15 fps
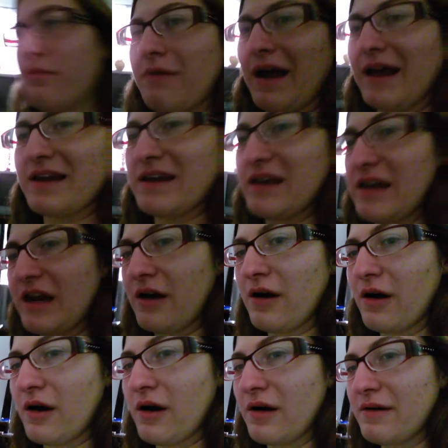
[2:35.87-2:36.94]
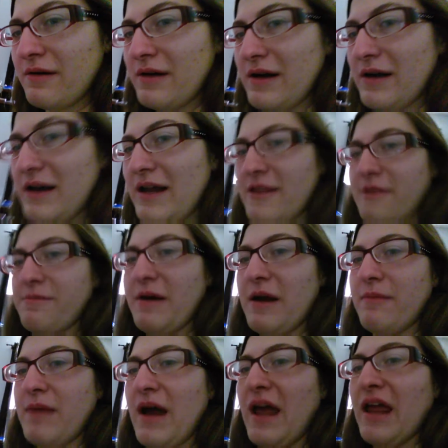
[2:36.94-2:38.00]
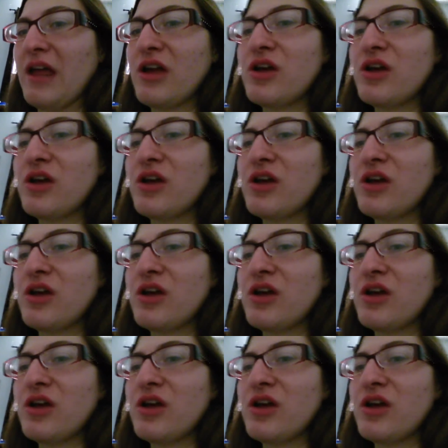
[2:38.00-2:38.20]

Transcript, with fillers: right there next by my